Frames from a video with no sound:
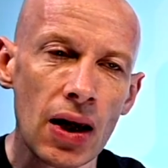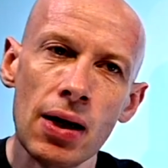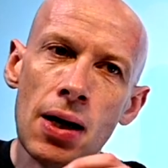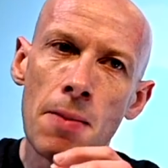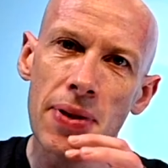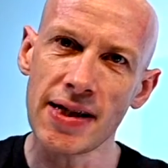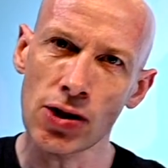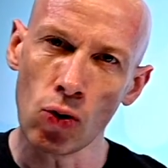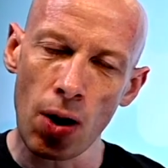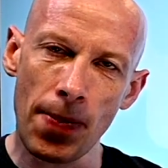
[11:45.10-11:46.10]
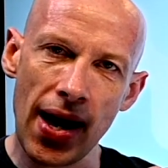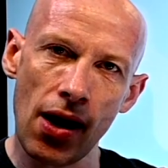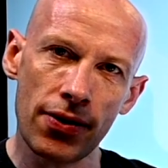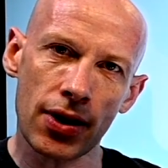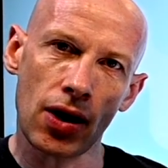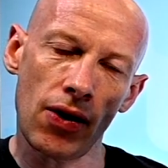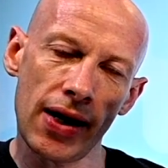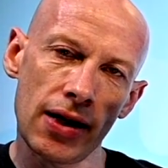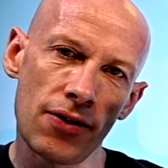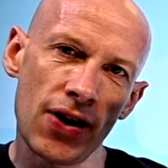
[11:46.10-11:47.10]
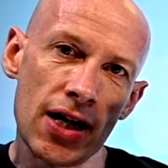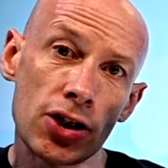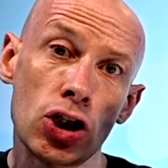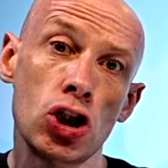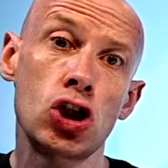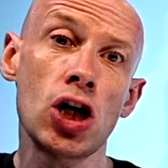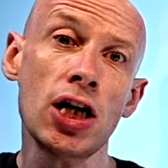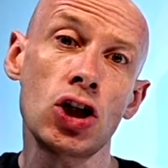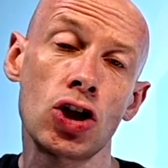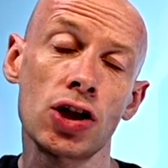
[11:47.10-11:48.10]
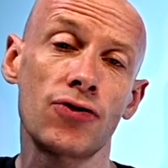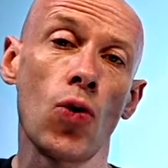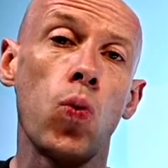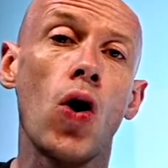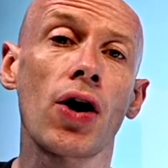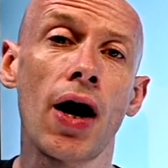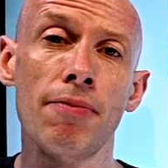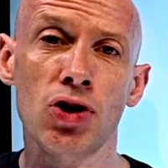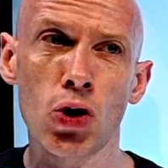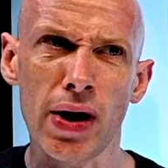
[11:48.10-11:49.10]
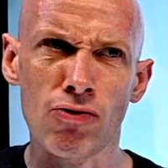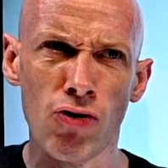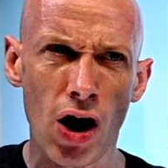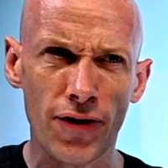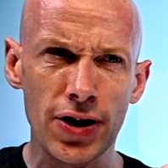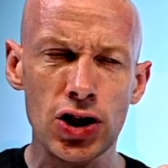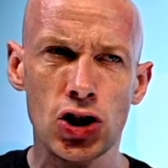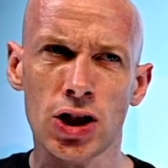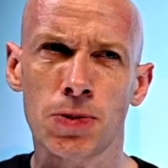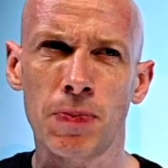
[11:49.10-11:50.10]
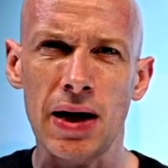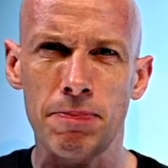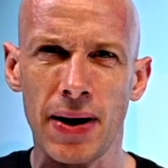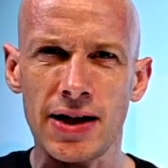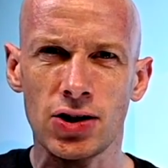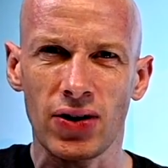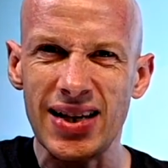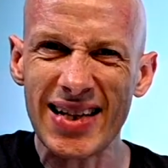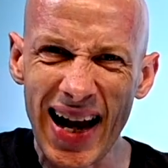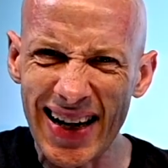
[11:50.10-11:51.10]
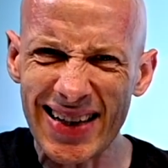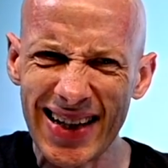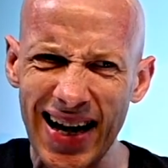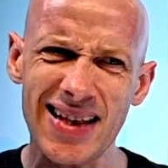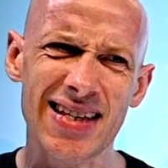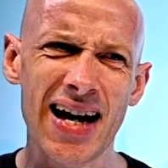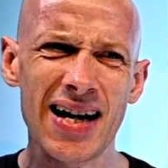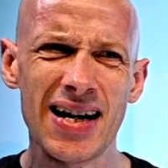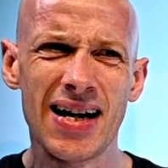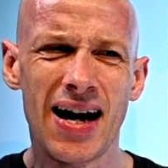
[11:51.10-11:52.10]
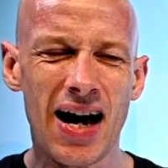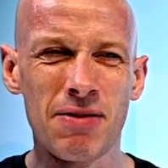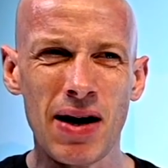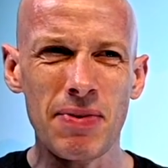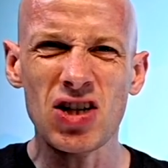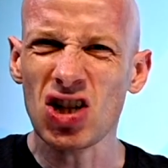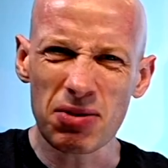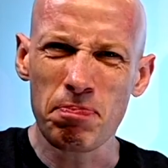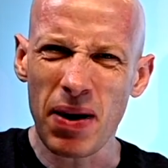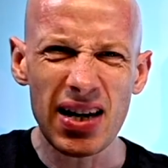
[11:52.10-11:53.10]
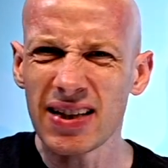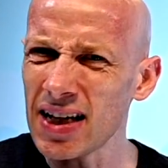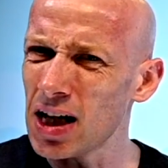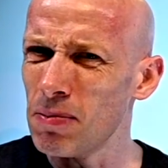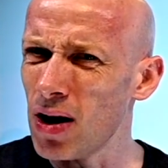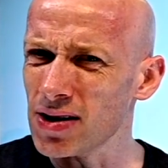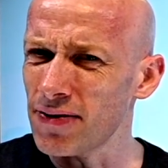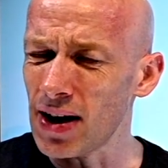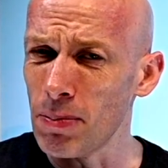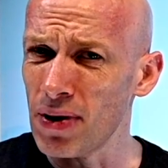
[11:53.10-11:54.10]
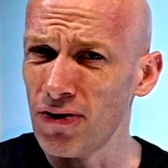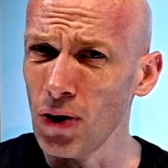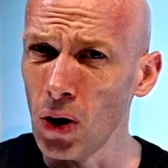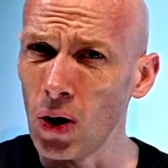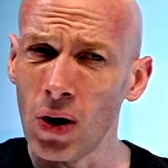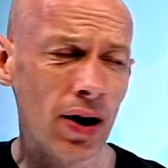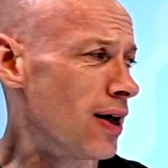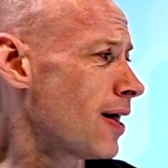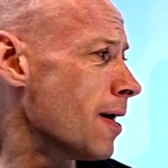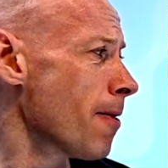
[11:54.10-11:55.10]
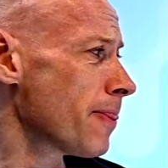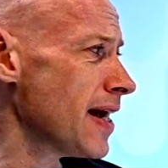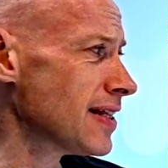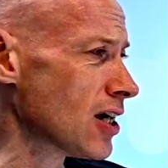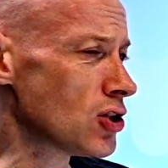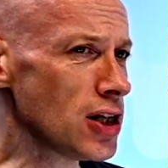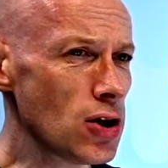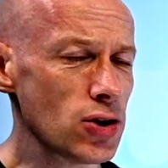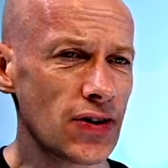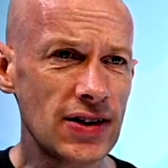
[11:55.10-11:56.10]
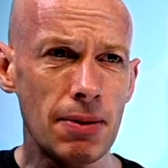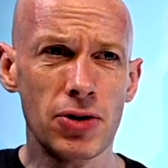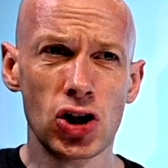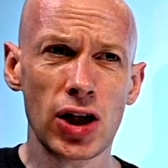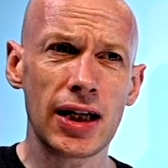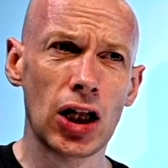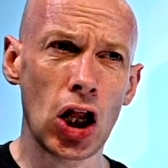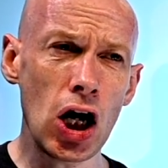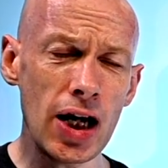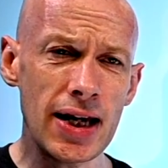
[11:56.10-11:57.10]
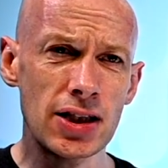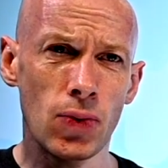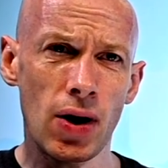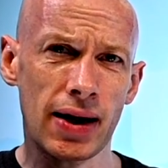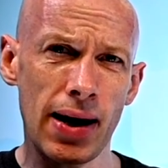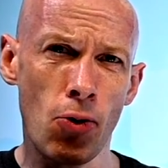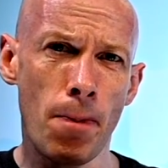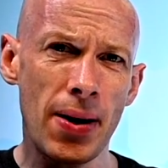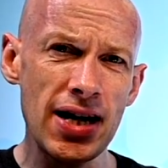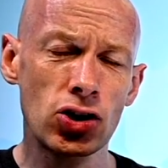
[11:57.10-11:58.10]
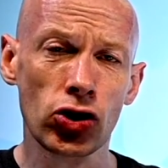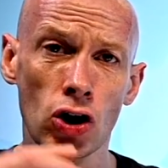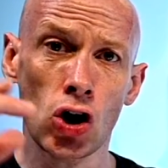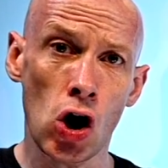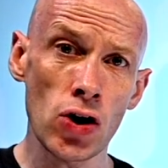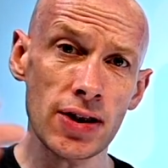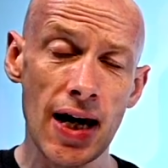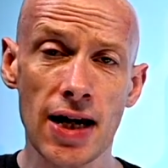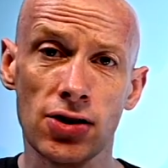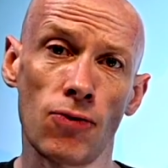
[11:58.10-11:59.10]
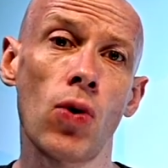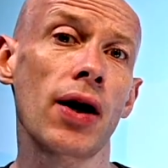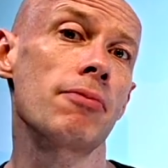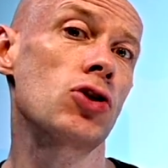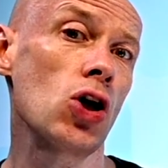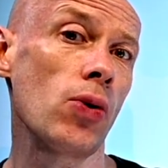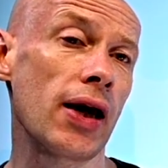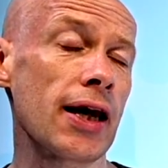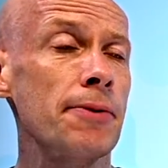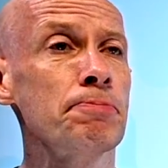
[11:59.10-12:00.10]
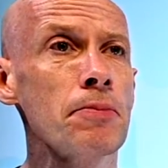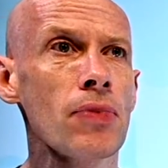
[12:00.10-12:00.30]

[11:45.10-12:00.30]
But this is all about the kind of suggestions for what I'm doing rather than just being based on IntelliSense and maybe just basic commands I've done before. These actually use things like machine learning to work out, well, based on the context of what I'm doing,